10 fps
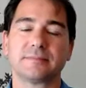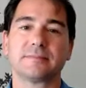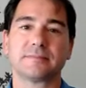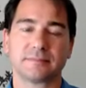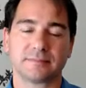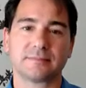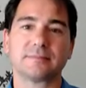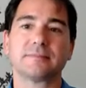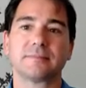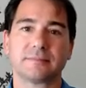
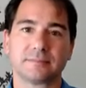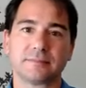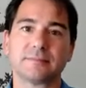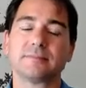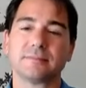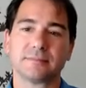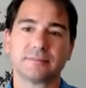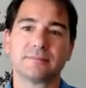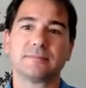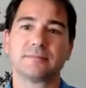
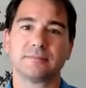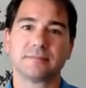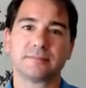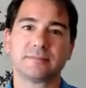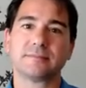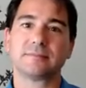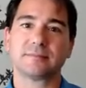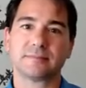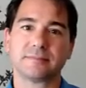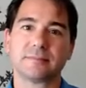
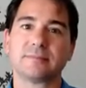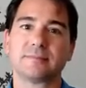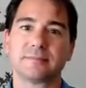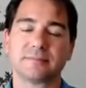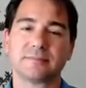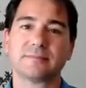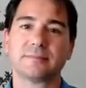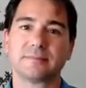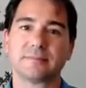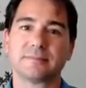
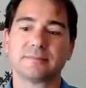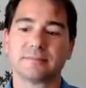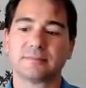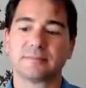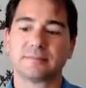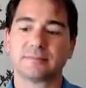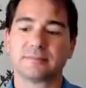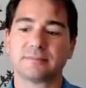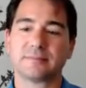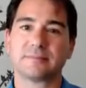
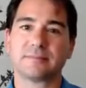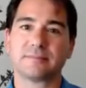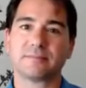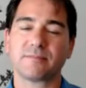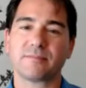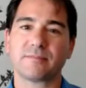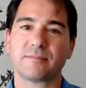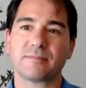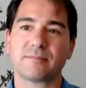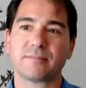
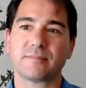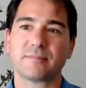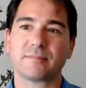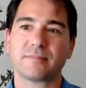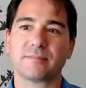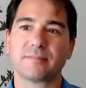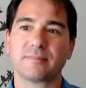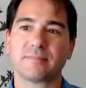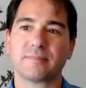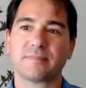
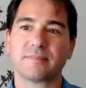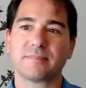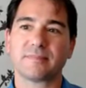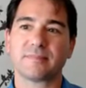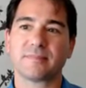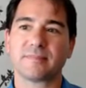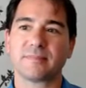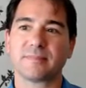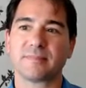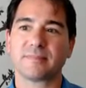(silent)